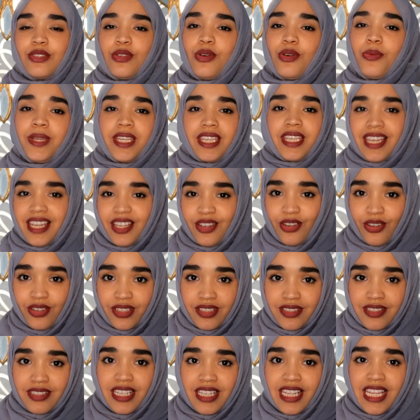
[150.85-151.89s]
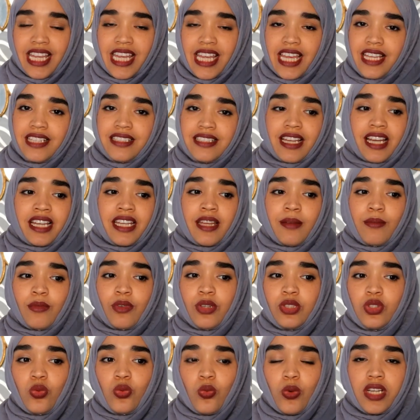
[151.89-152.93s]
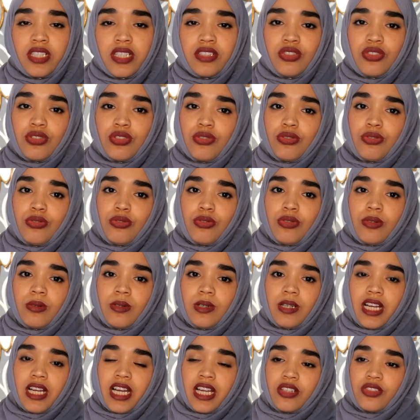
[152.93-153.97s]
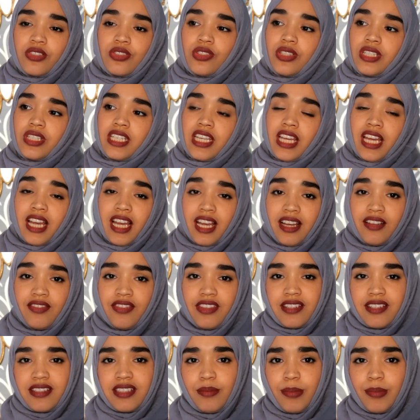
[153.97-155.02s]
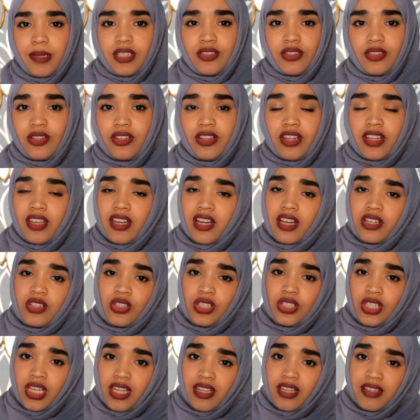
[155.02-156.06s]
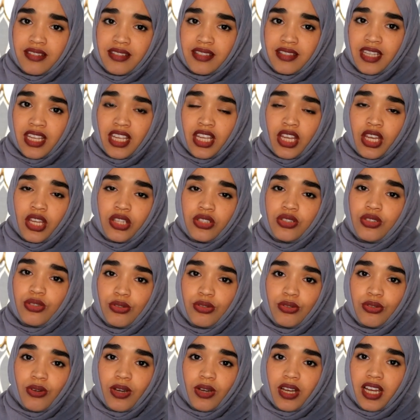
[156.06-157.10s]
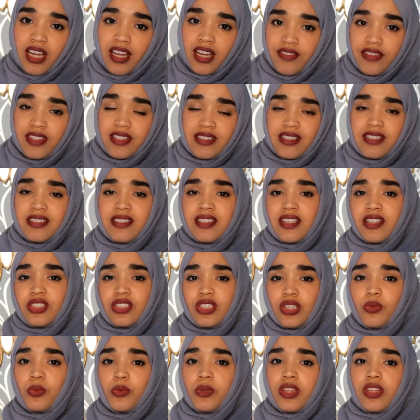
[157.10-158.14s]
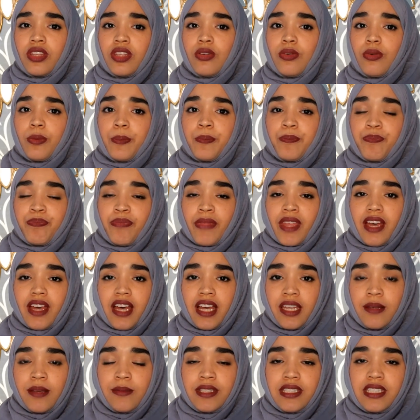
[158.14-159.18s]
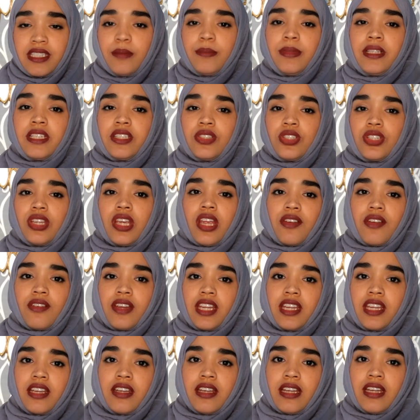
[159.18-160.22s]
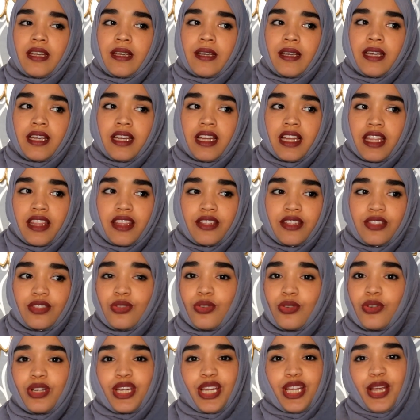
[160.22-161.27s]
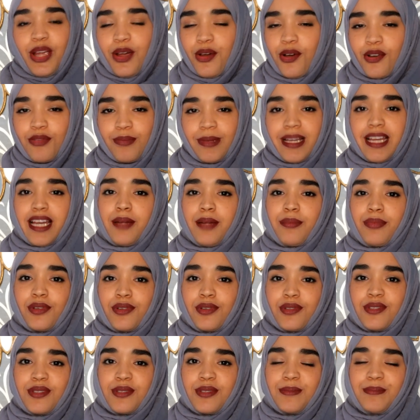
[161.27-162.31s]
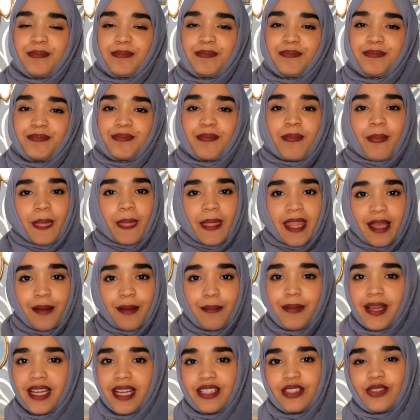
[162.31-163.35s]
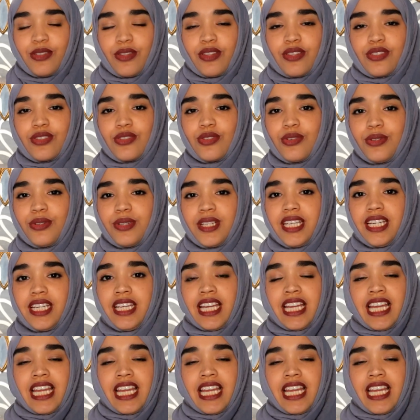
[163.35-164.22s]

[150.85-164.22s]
No, we cannot. And I am not one to actually have this debate on. There are sheikhs to have this discussion with you. I am simply sharing the story of my eyebrows. Back to the story.